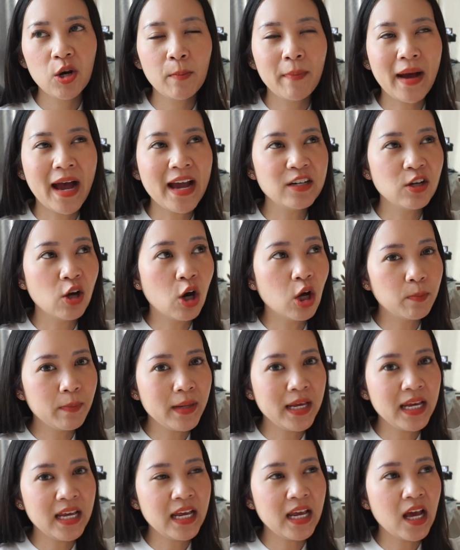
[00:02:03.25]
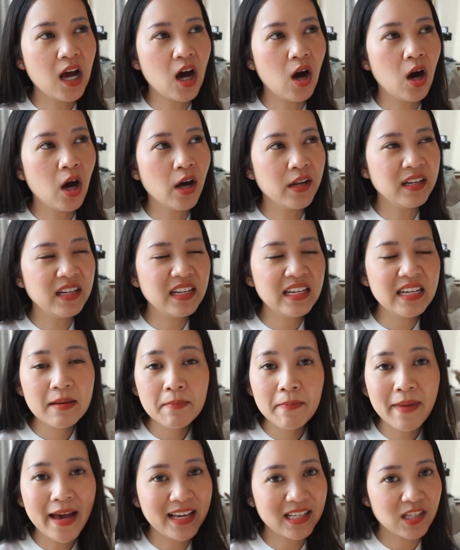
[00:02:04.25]
might not be on the
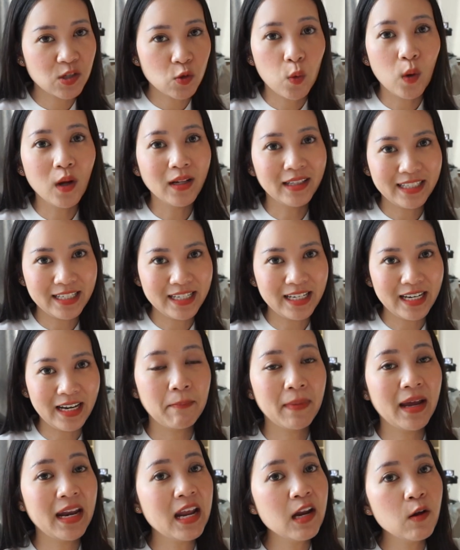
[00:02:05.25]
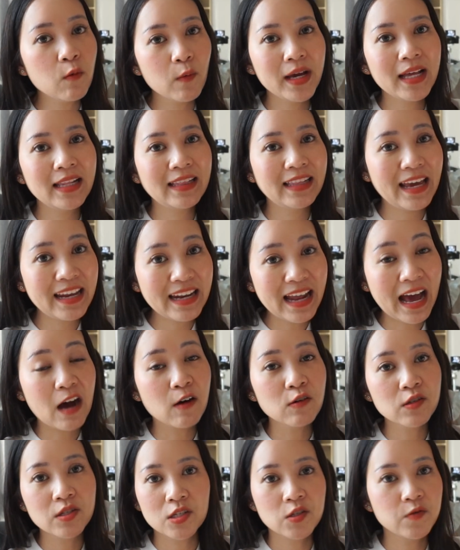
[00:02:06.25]
best quality. But anyway, lane
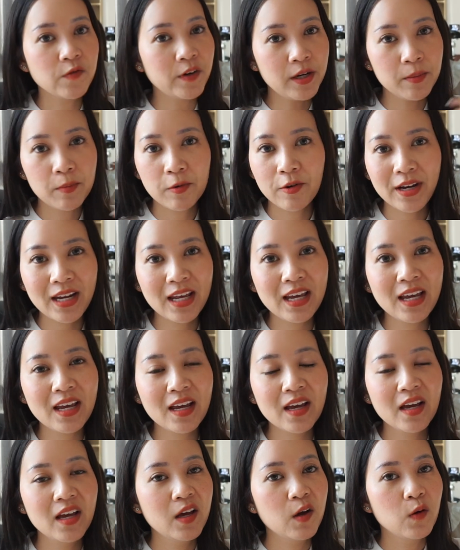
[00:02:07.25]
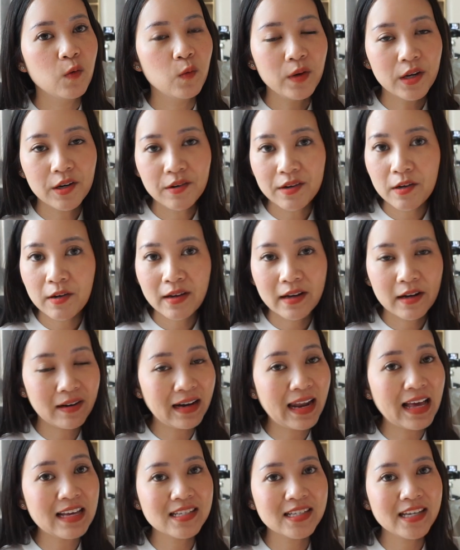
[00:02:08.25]
house is very pretty, very
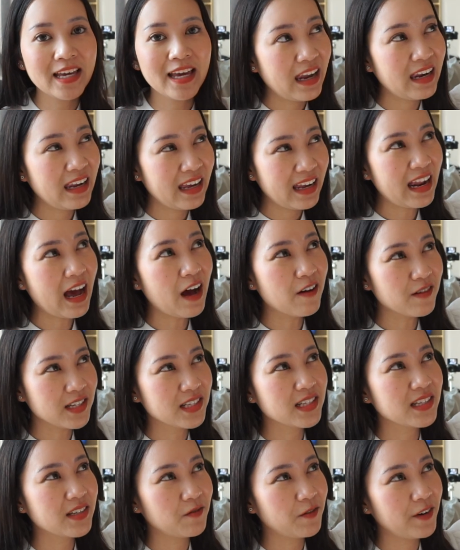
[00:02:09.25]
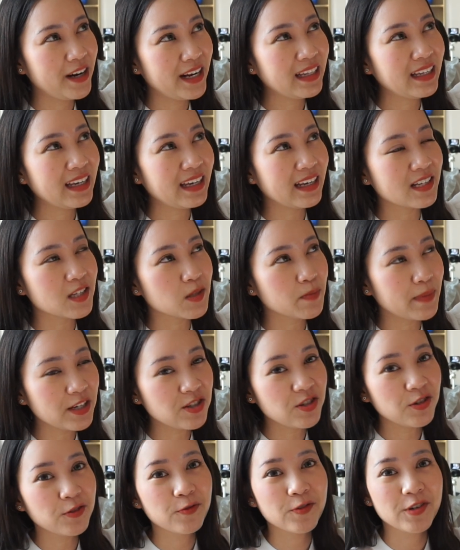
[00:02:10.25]
classic. Lane house is really
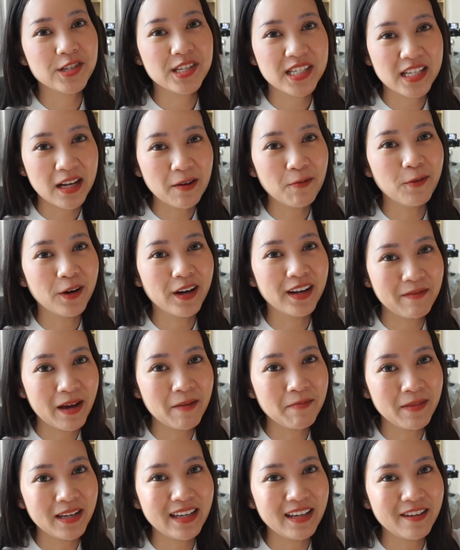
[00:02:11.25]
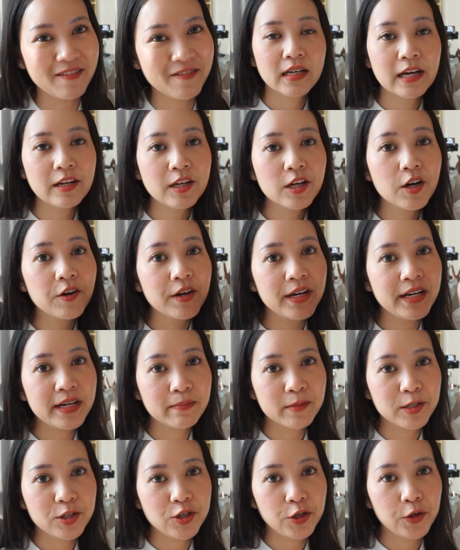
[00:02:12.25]
special for someone, I believe. Category
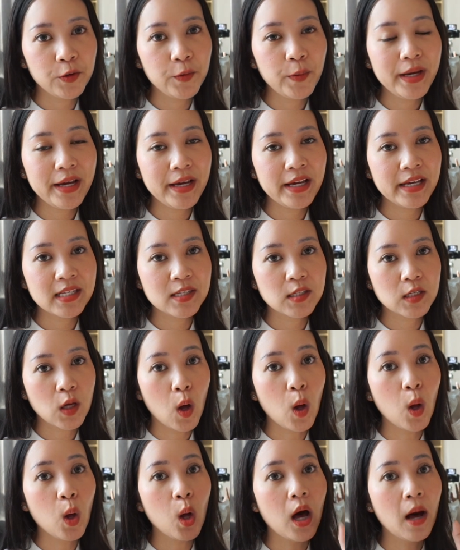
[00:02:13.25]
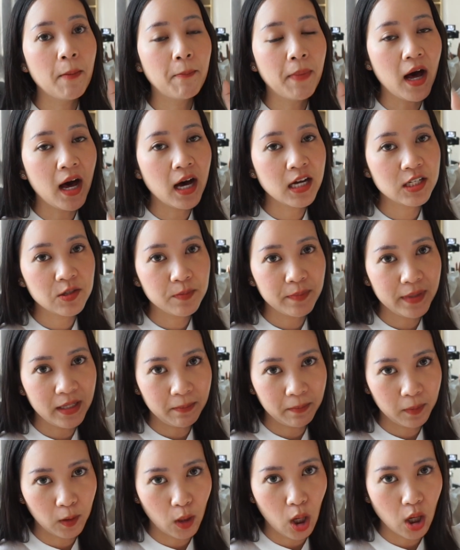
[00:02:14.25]
number 2 is called
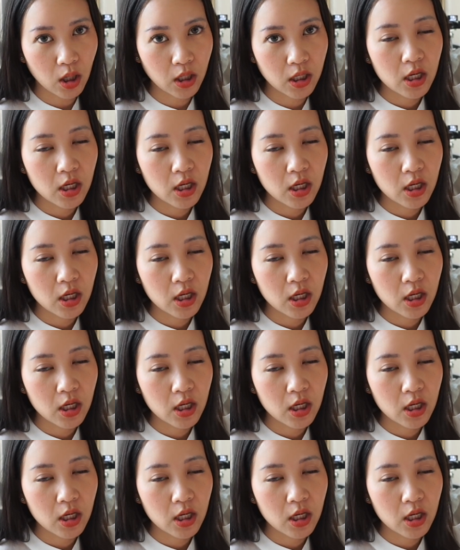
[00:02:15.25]
apartment block.